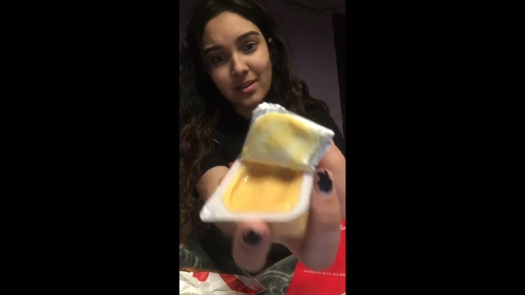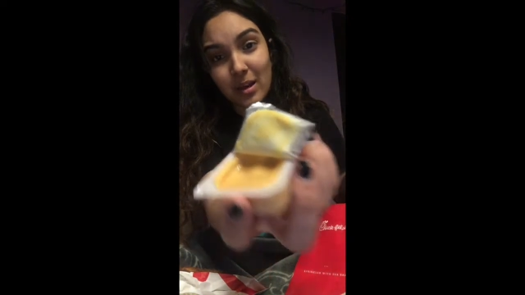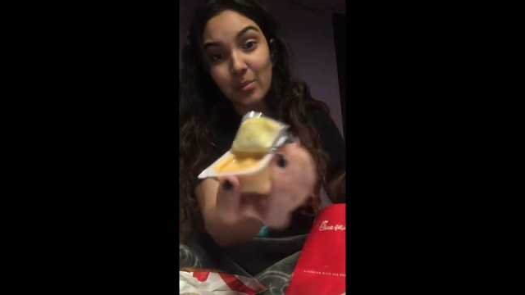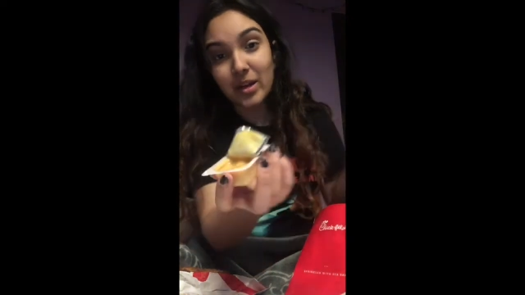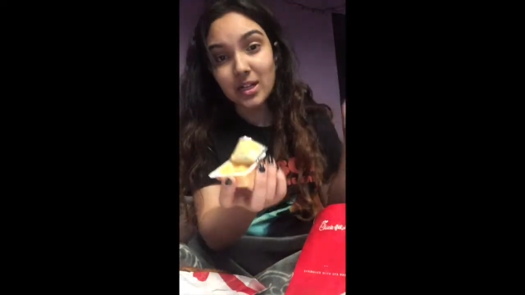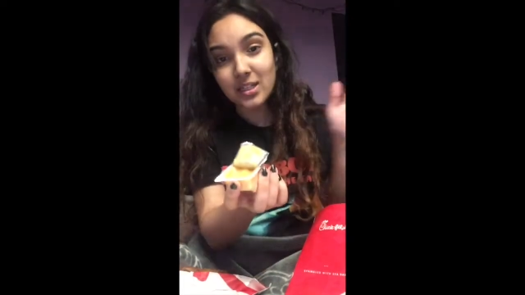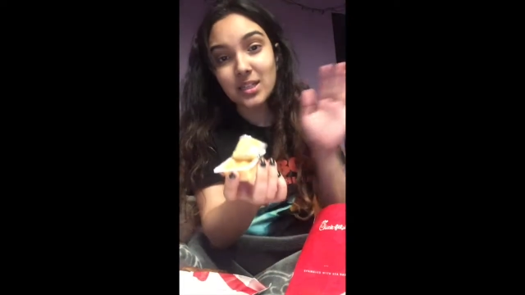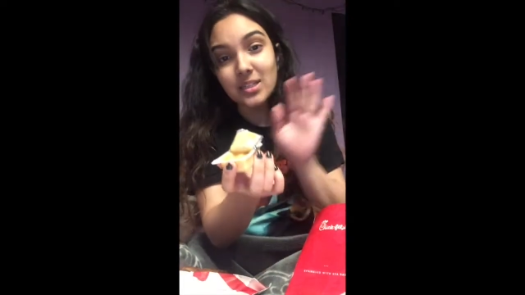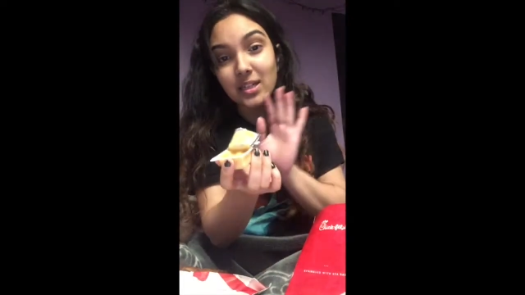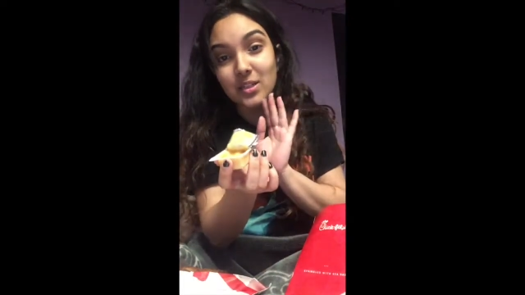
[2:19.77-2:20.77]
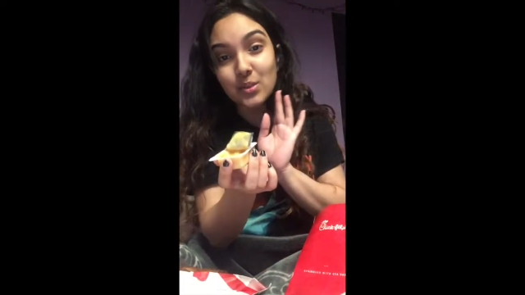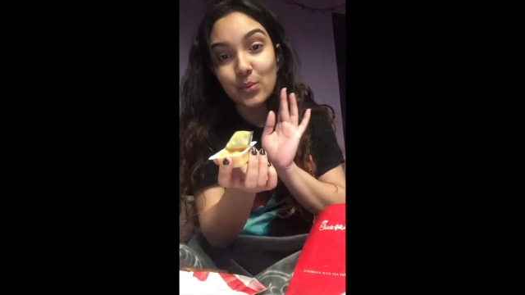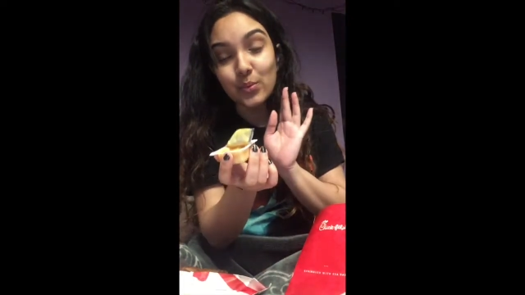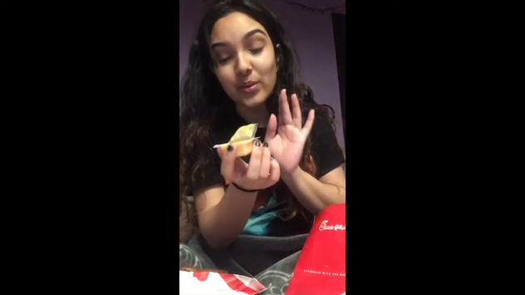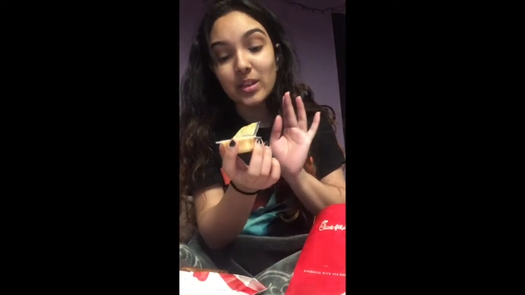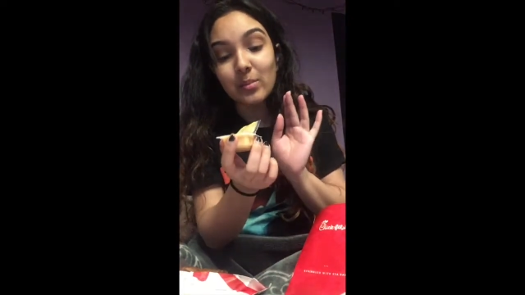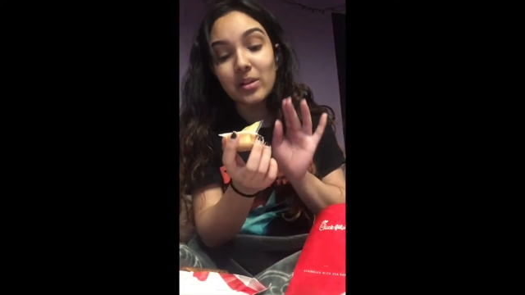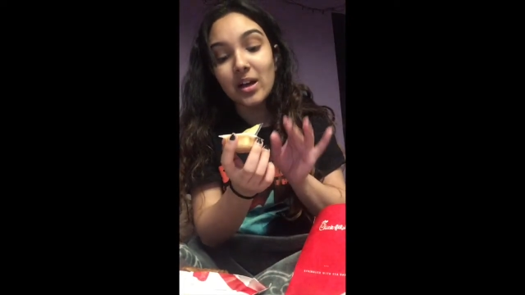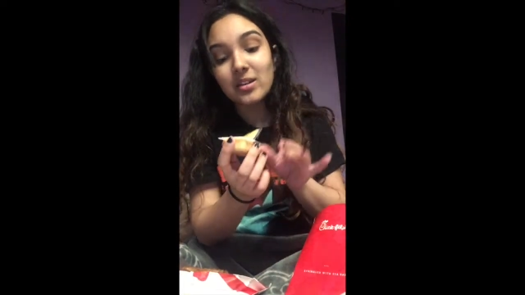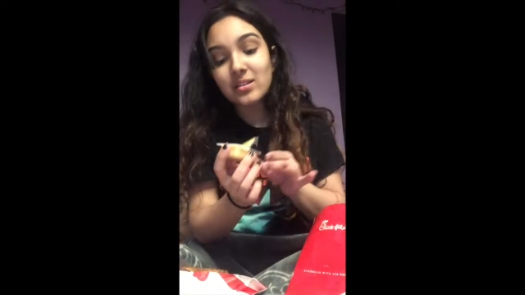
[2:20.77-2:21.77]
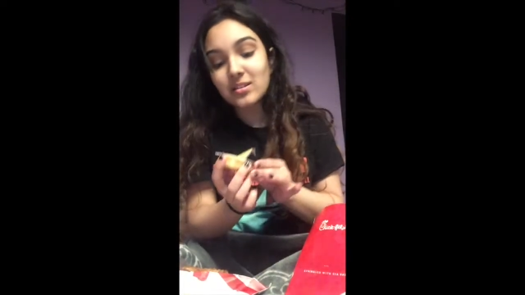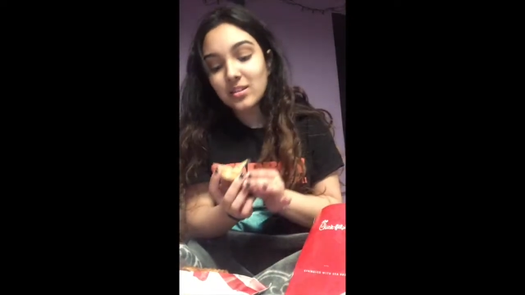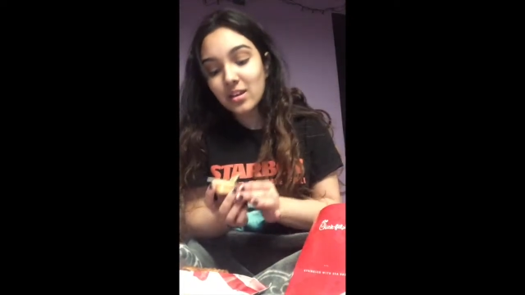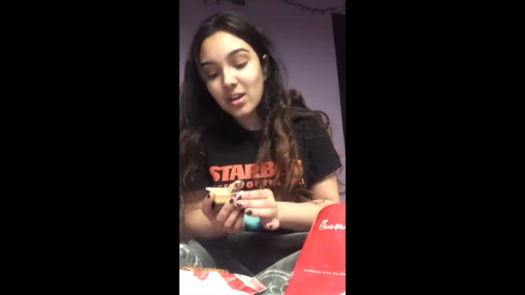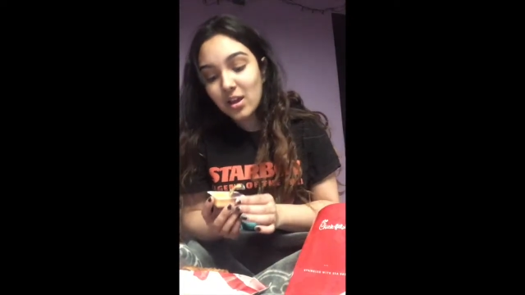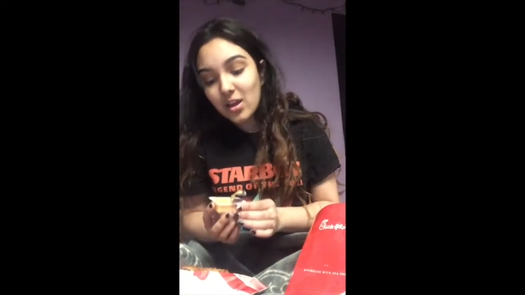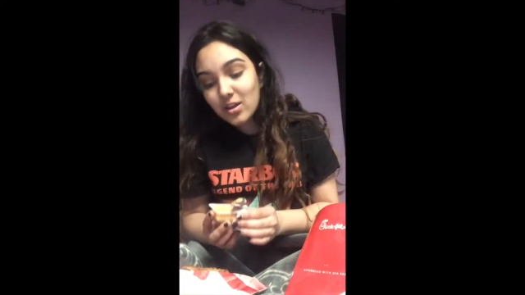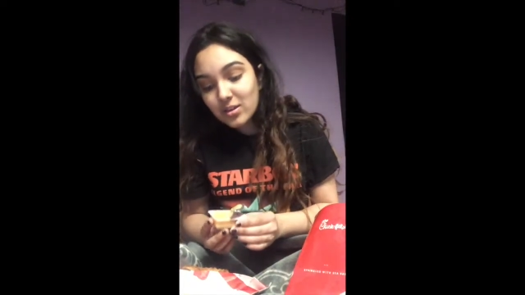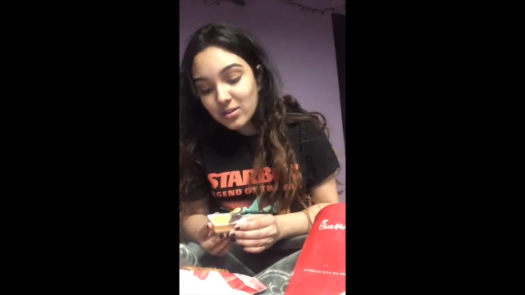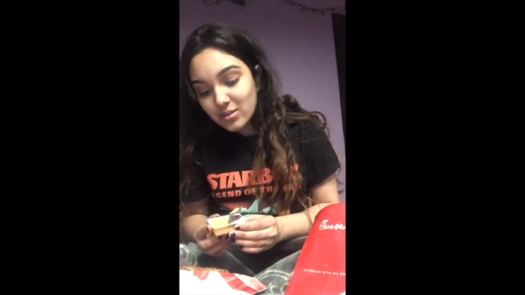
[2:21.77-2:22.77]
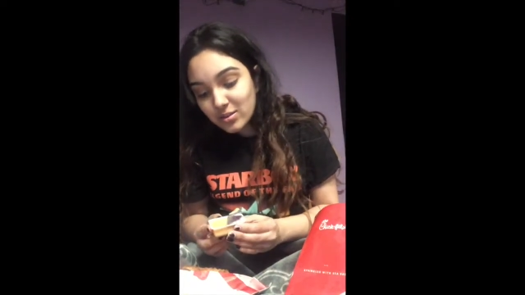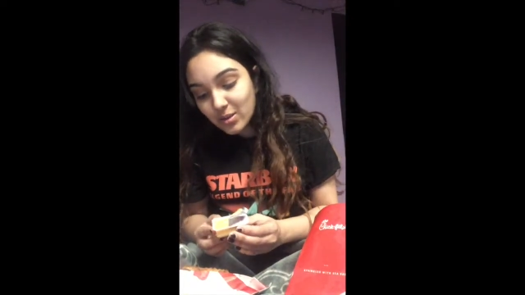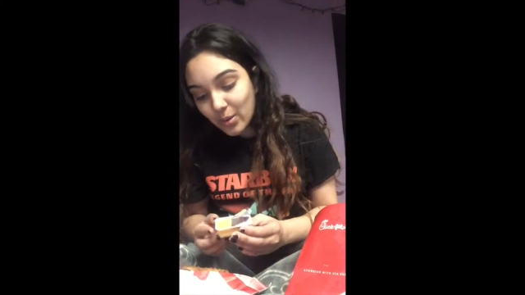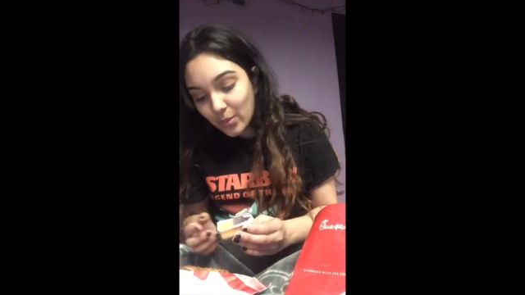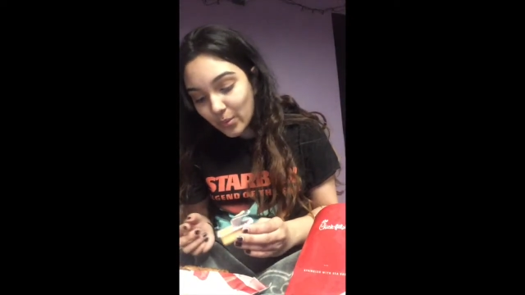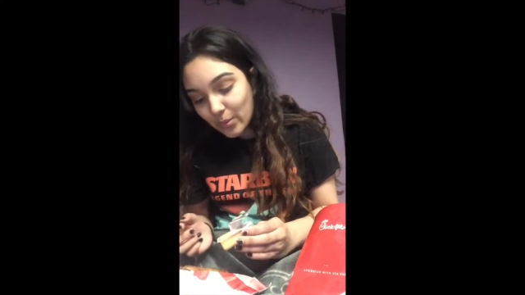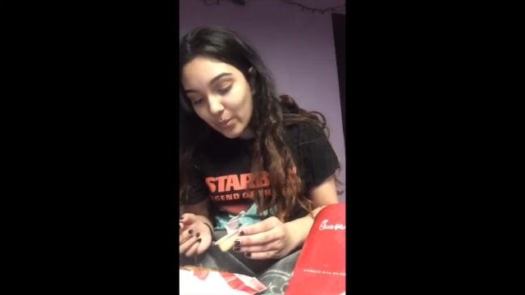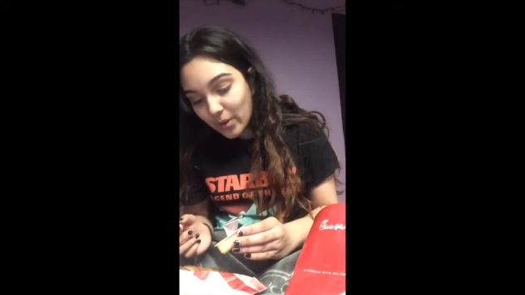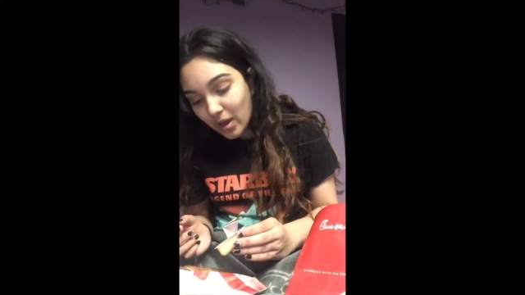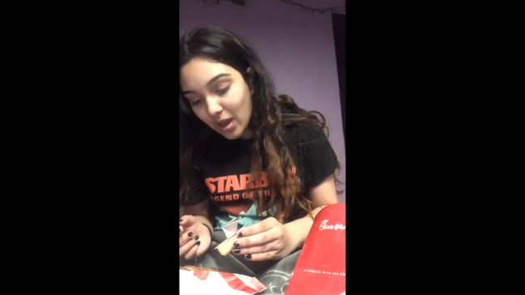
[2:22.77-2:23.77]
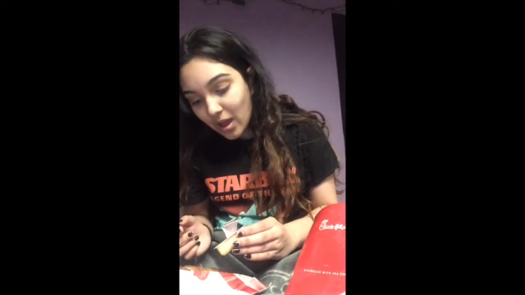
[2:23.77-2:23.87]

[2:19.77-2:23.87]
Apparently, it tastes really blessed so